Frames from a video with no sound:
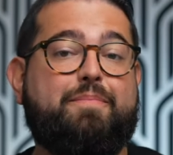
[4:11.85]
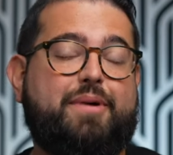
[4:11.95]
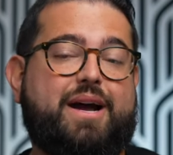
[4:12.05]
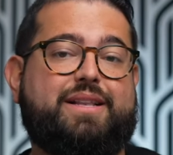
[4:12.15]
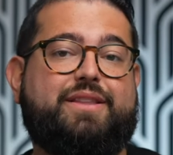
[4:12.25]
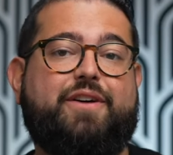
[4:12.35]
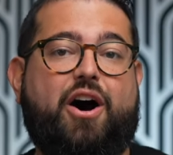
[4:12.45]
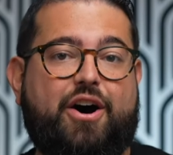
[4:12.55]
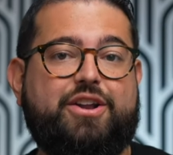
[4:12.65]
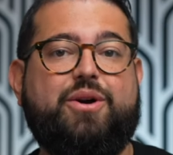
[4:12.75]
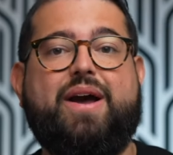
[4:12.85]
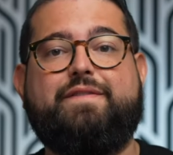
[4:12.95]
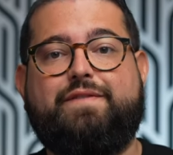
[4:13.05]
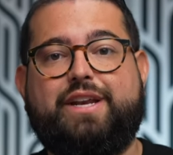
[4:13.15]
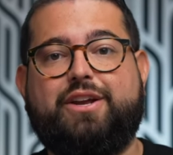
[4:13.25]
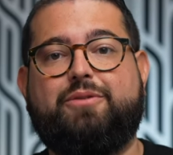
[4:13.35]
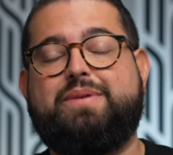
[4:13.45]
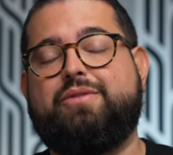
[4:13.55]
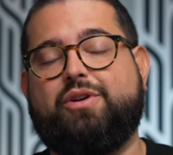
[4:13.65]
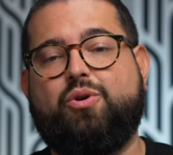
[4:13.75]
But the audio and video
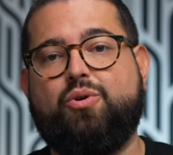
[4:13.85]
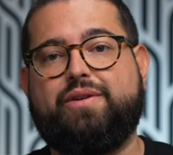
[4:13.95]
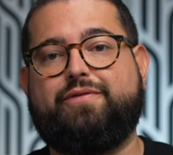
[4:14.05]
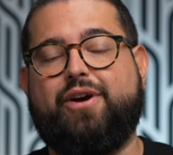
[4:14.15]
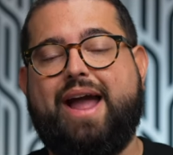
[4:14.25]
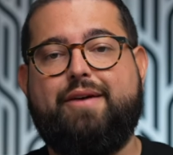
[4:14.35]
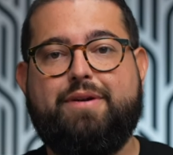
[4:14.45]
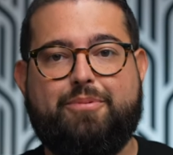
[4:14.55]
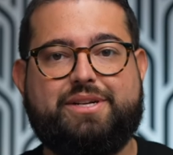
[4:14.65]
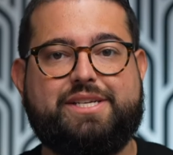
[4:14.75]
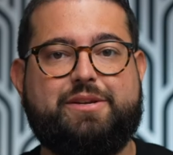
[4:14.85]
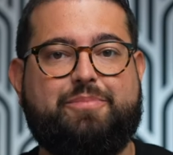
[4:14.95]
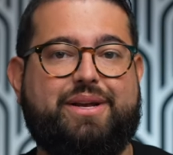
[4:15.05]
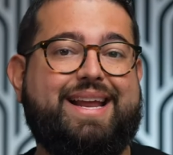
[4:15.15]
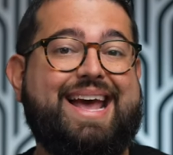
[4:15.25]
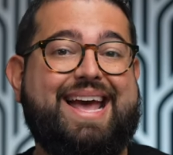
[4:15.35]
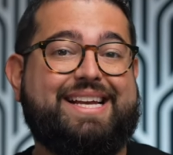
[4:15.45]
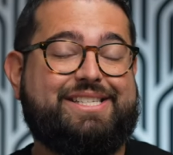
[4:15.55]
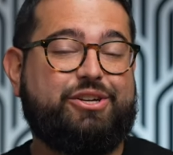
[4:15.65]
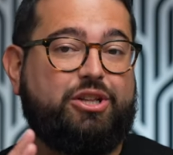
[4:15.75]
being recorded for every participant
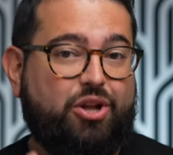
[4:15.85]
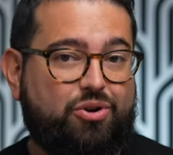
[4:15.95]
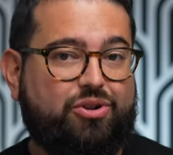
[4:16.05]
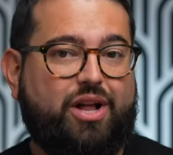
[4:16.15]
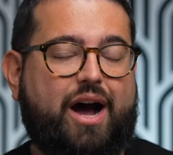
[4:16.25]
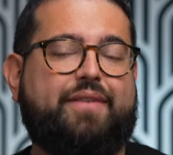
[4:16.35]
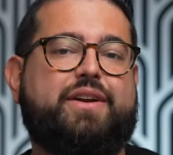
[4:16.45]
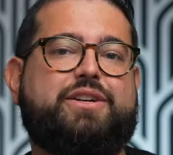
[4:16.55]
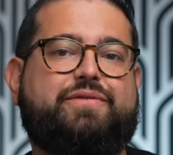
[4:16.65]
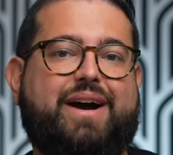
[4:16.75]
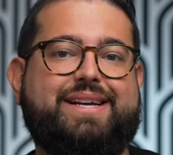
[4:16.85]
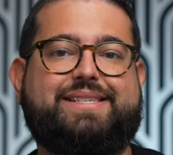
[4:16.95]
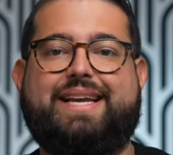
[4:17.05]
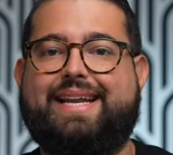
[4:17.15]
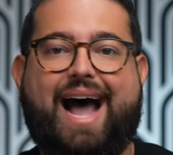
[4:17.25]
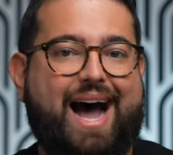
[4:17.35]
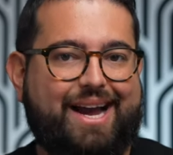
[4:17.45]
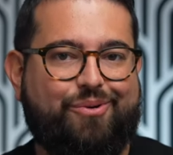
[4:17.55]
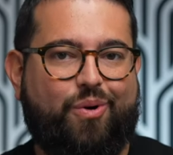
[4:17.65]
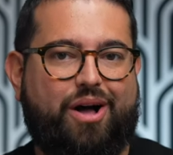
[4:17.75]
is still local on their device in high
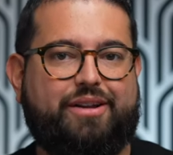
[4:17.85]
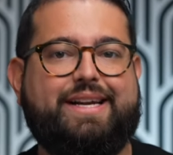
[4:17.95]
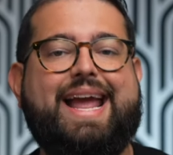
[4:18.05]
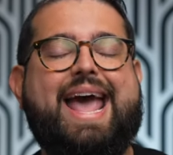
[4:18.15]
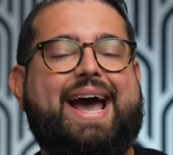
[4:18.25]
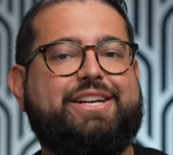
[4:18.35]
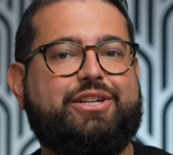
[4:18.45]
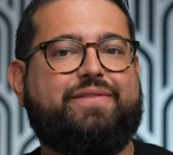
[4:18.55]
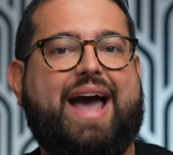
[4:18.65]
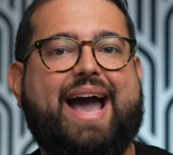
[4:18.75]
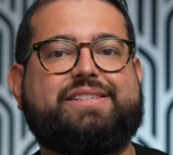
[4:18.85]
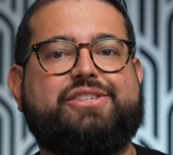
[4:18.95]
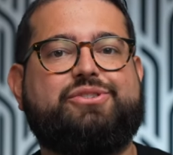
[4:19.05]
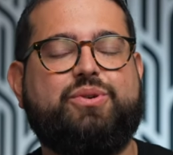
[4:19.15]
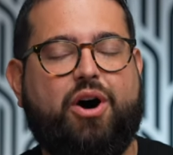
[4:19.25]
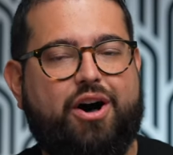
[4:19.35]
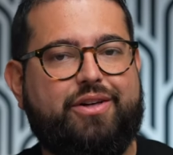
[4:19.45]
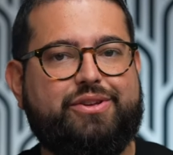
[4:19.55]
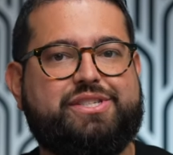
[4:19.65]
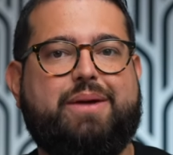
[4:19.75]
quality, and you'll have access to all
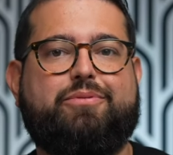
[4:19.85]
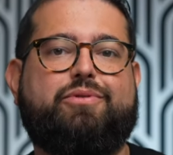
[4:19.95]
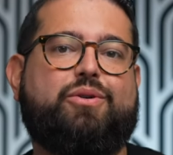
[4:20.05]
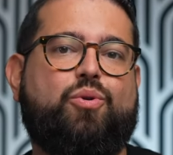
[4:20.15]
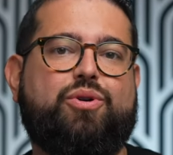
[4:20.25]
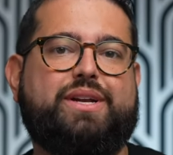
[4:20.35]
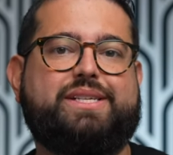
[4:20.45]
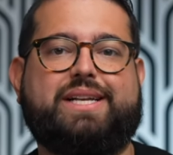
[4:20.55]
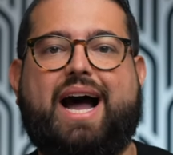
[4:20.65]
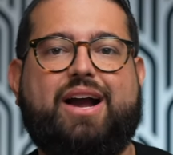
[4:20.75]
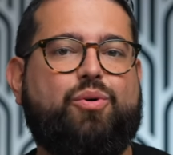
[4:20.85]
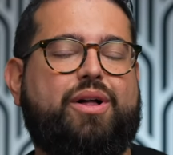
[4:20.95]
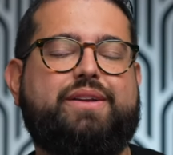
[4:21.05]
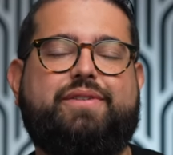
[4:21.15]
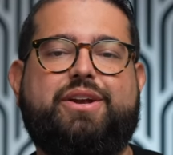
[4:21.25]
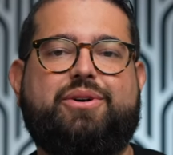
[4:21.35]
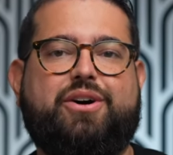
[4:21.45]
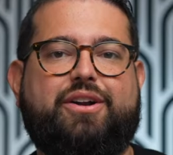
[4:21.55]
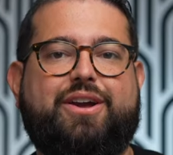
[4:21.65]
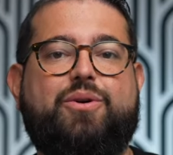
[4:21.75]
those separate recordings and high quality video and
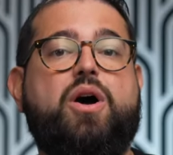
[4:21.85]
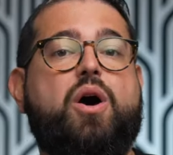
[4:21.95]
audio